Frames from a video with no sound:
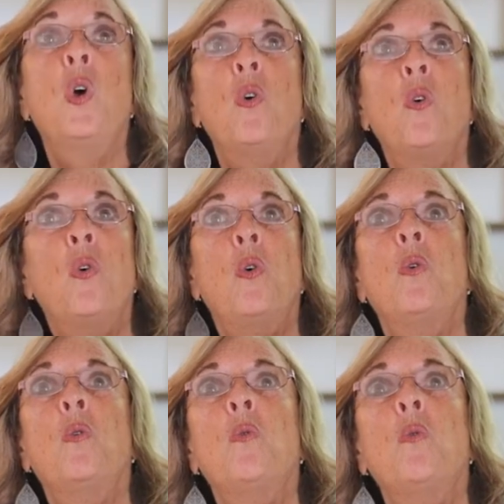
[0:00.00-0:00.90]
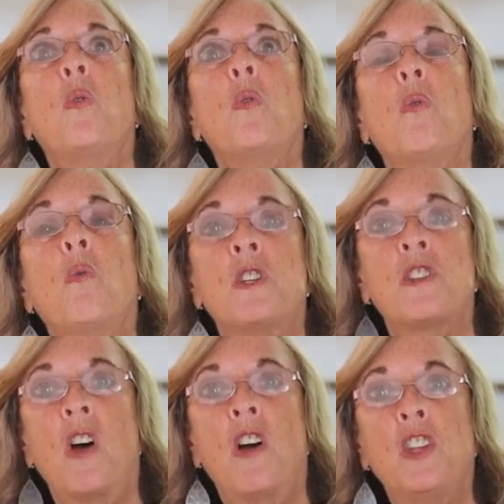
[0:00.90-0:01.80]
who was
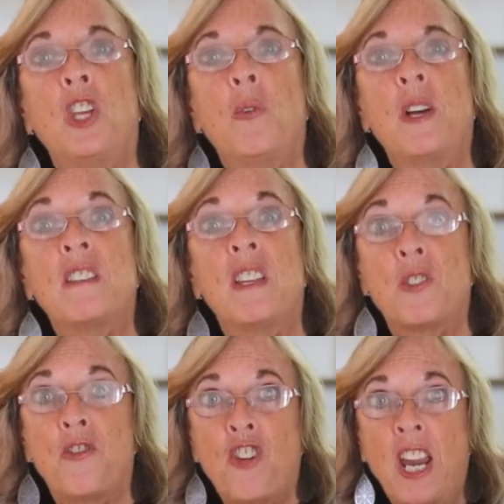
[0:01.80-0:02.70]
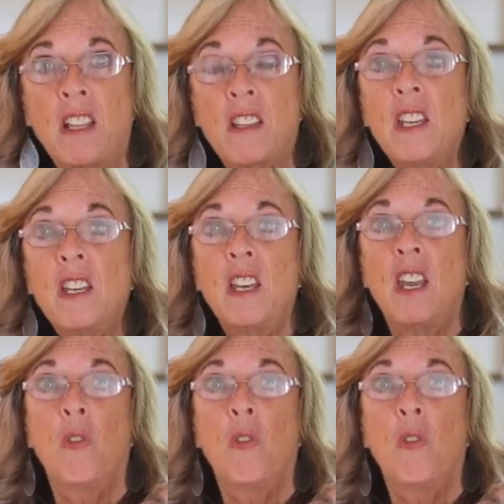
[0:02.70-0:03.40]
on the USS Franklin